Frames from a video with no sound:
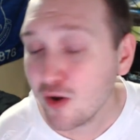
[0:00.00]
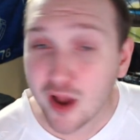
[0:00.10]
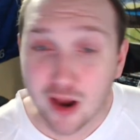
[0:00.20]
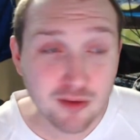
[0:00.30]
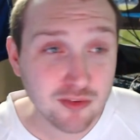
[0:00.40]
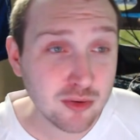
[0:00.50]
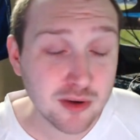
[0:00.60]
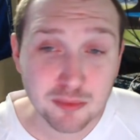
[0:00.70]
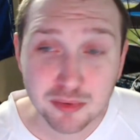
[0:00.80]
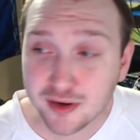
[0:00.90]
however you
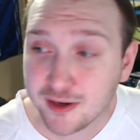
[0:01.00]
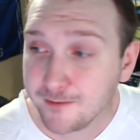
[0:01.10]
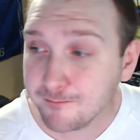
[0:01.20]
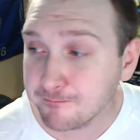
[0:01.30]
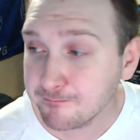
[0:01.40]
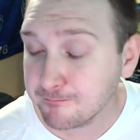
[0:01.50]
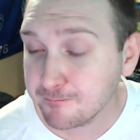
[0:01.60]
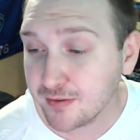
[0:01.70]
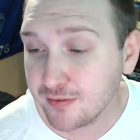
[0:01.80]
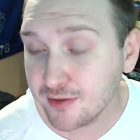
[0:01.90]
want to put it.
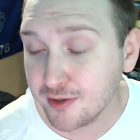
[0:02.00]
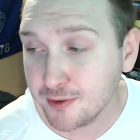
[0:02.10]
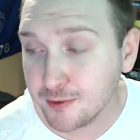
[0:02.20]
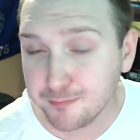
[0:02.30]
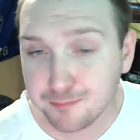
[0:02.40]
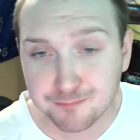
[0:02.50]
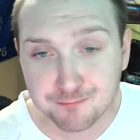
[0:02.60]
So,